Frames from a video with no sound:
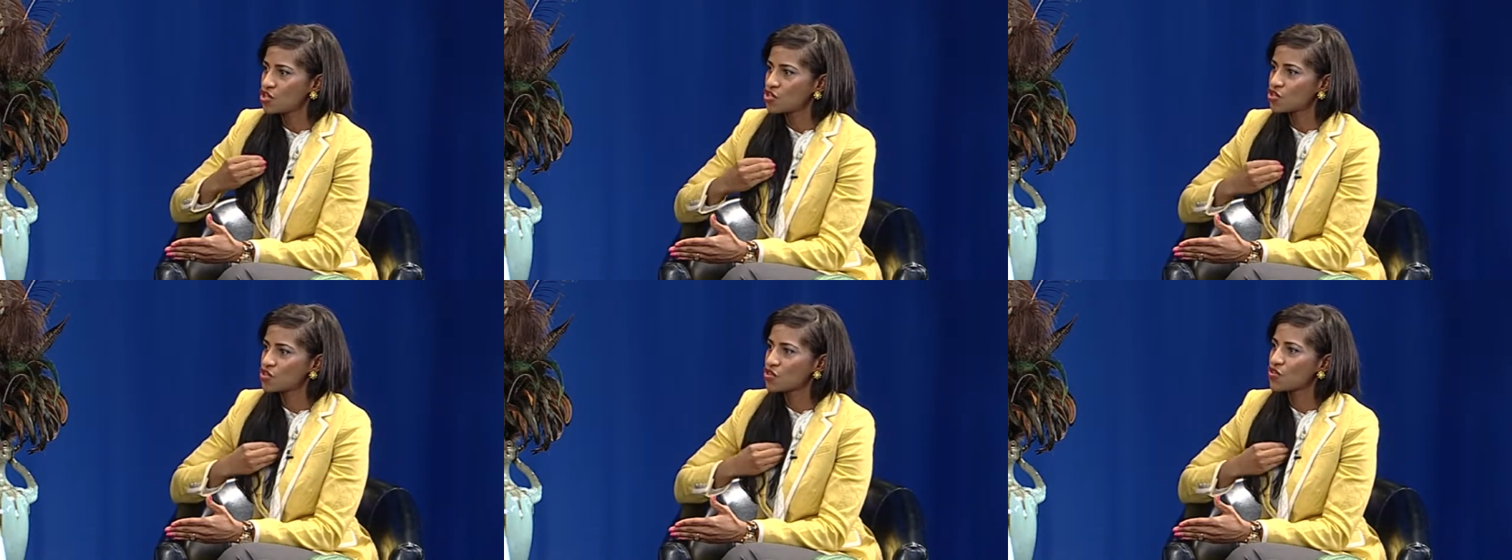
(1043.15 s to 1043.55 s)

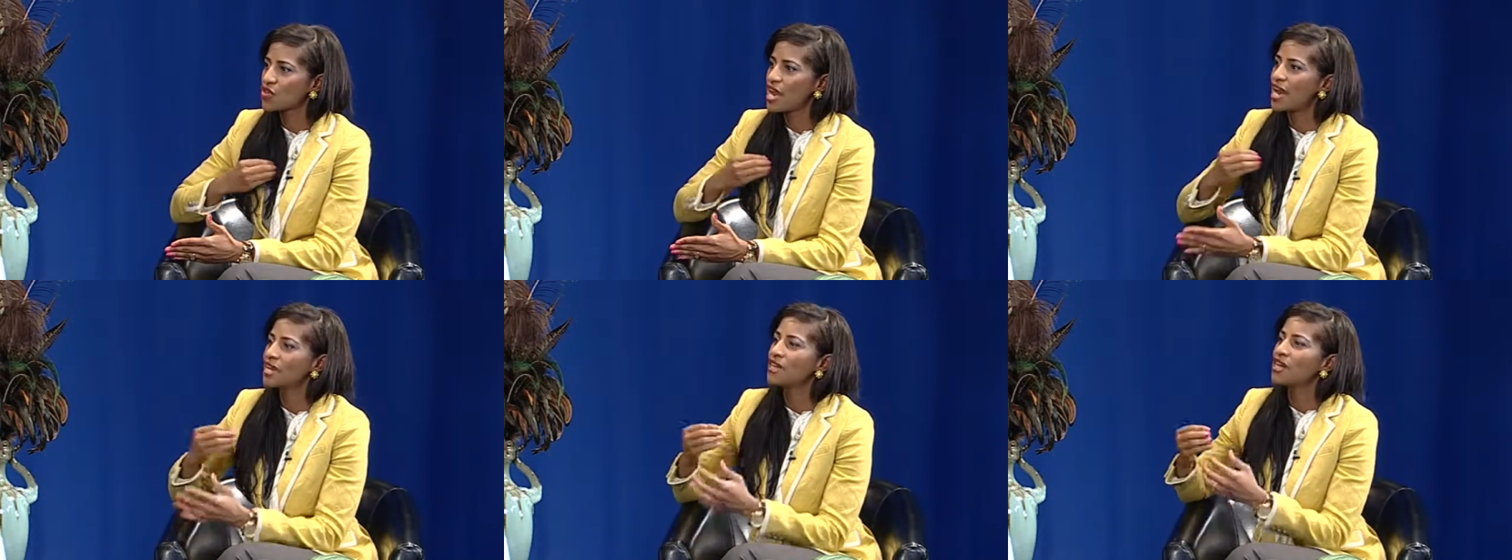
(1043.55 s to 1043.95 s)
so
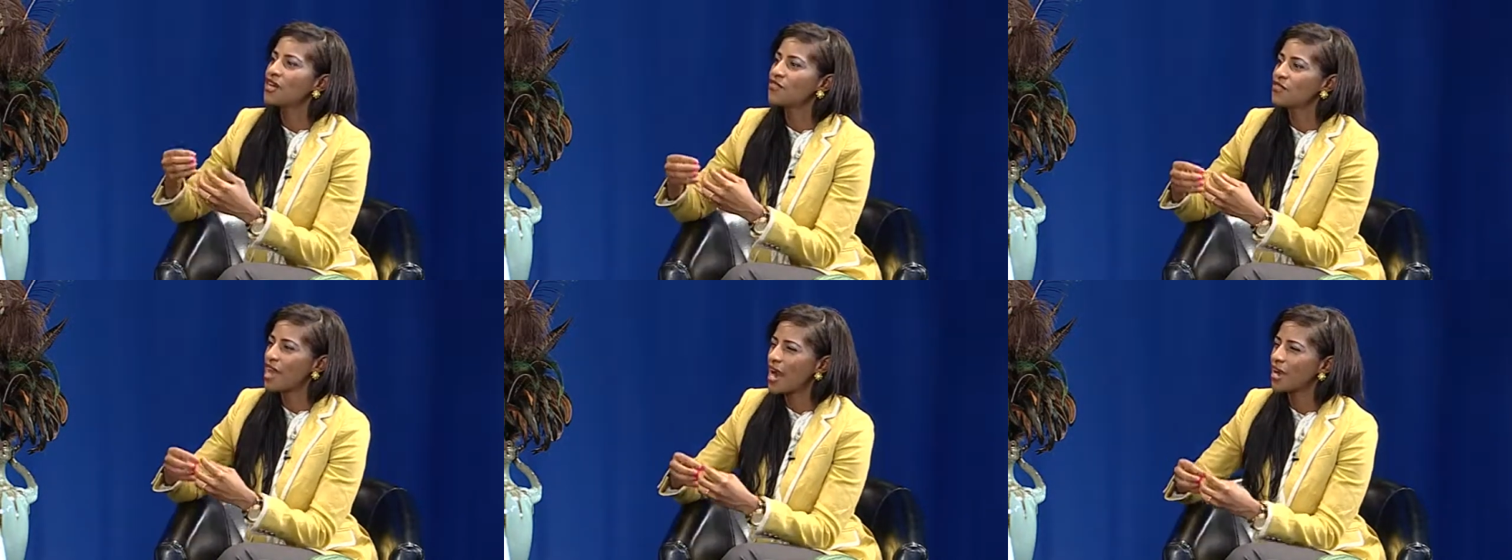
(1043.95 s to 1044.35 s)
that
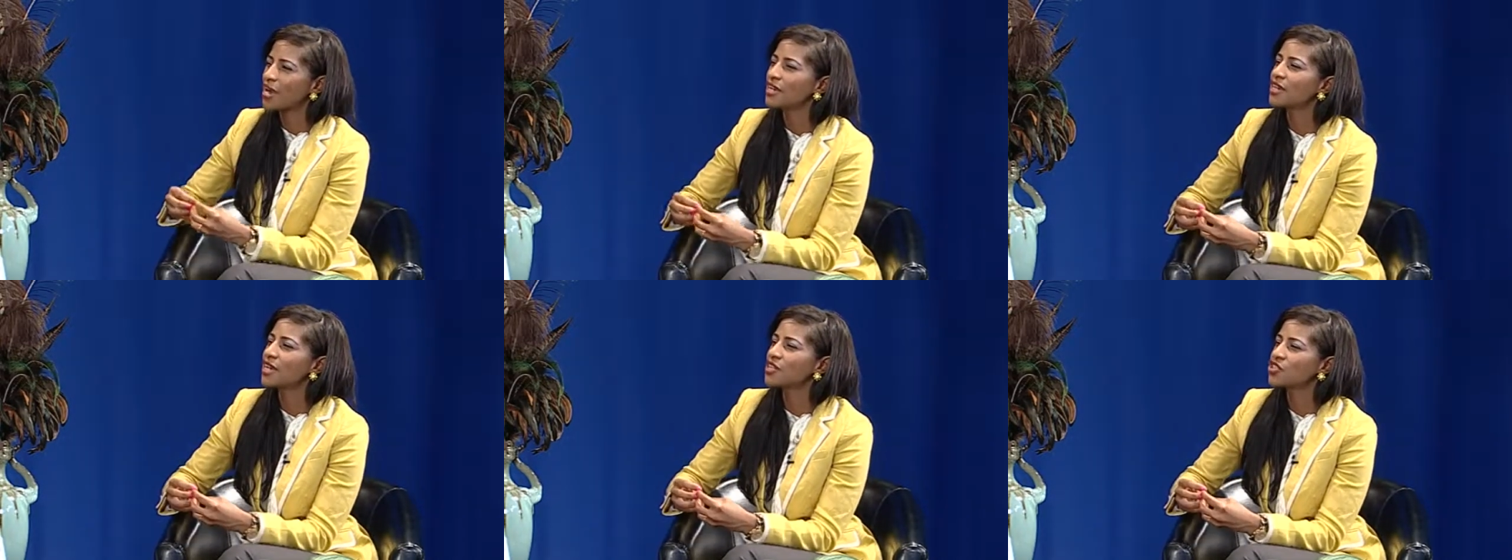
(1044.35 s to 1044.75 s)
that
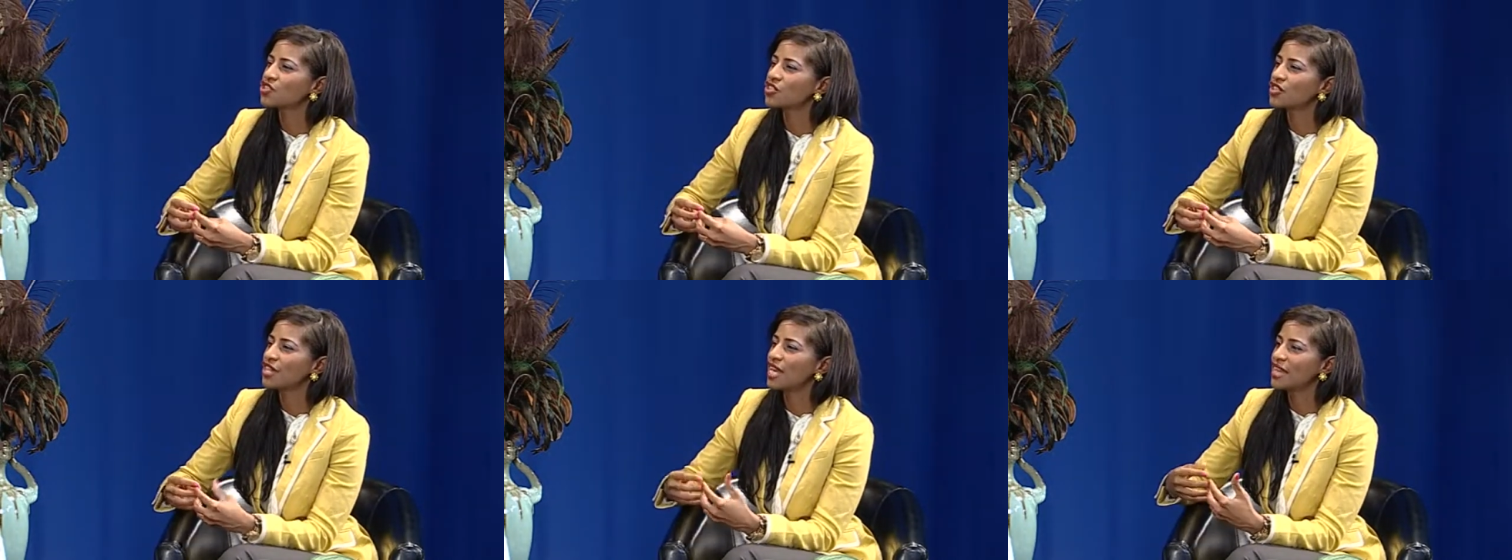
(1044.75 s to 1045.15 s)

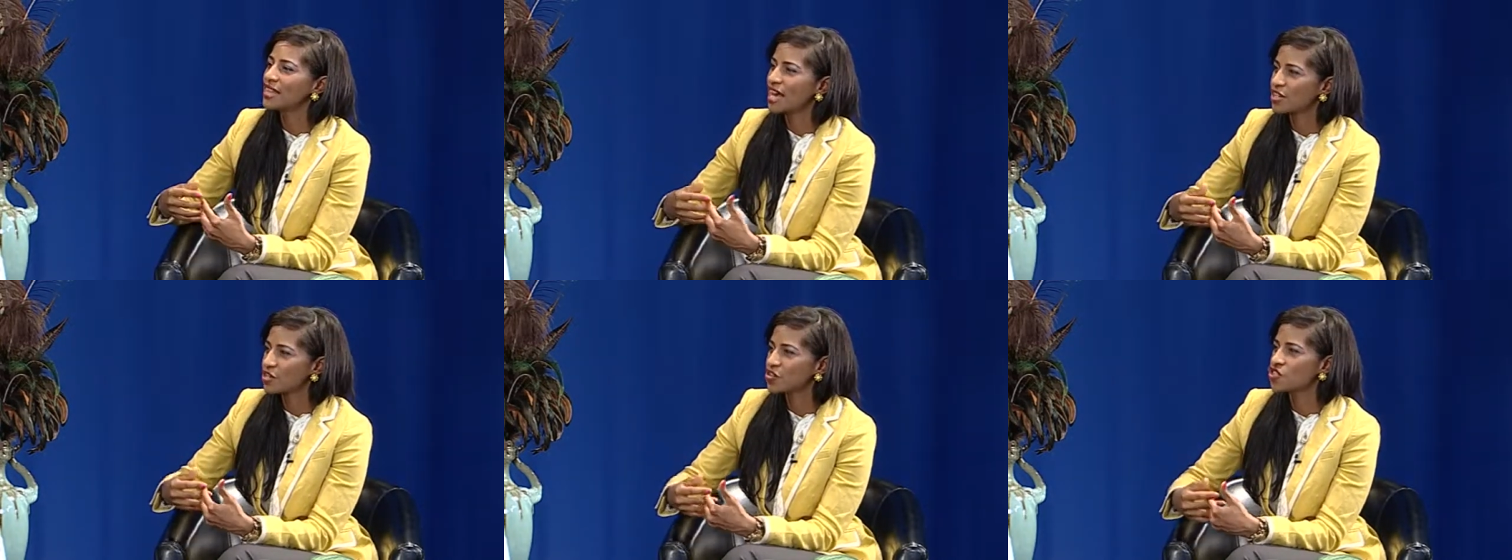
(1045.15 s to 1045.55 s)
connection and
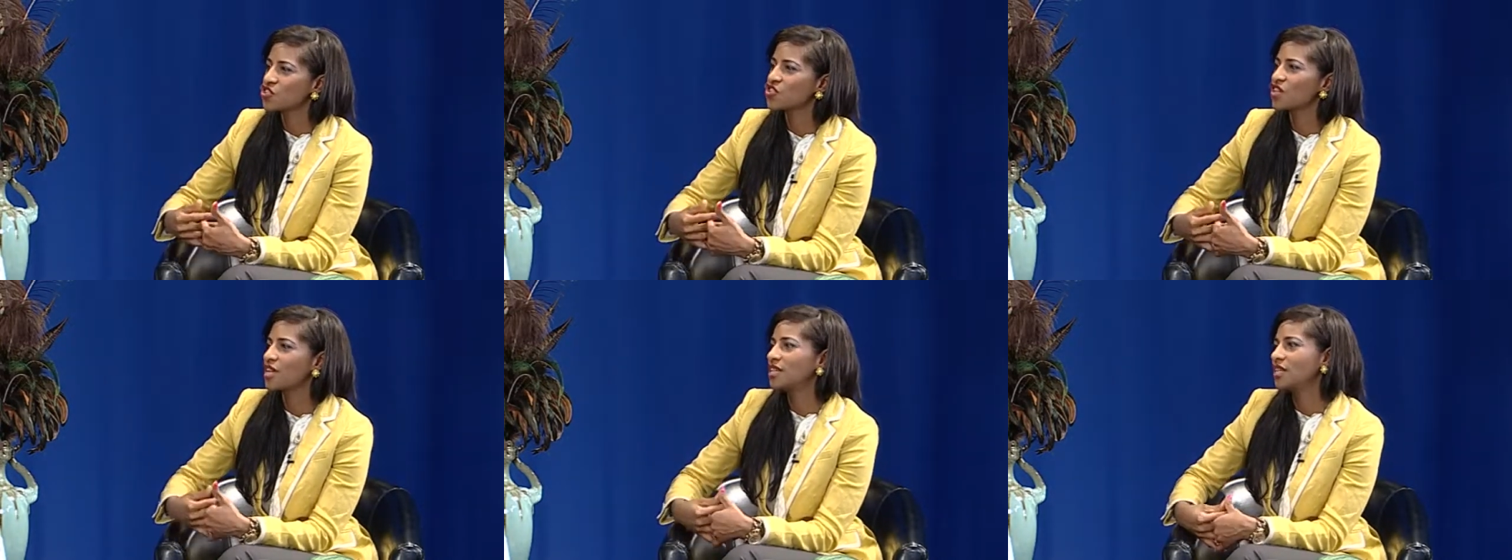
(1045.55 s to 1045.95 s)
that
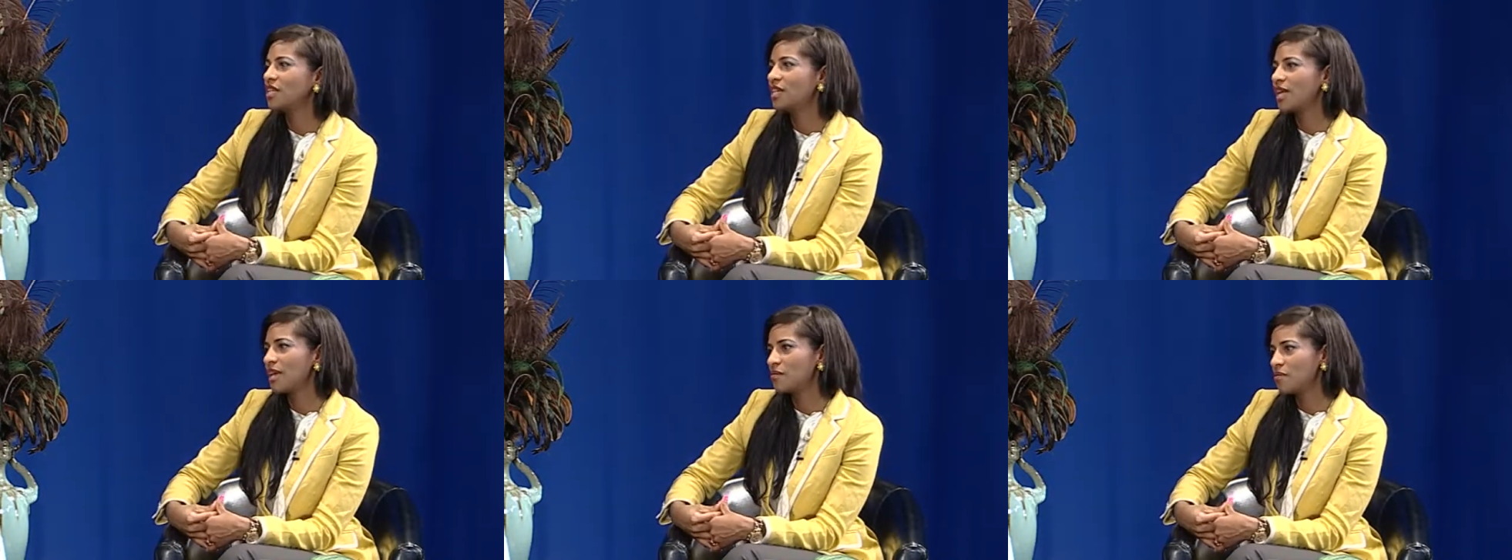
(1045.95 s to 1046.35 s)

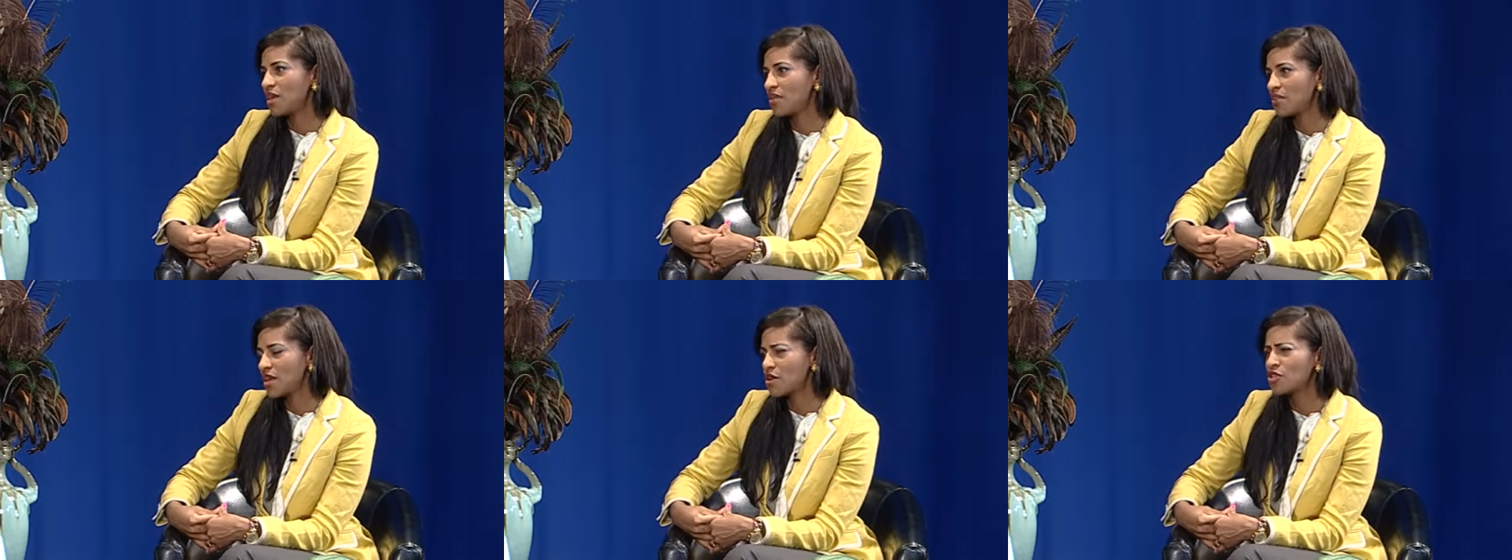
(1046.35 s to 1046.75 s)
understanding can
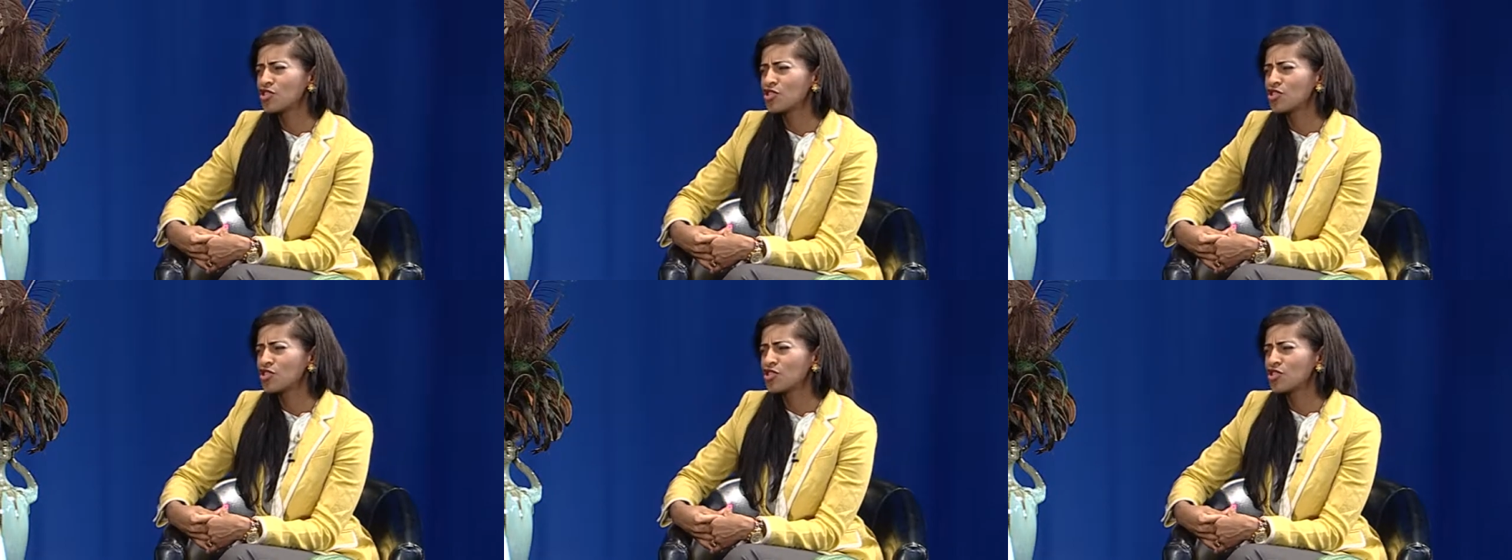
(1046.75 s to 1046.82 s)
be there.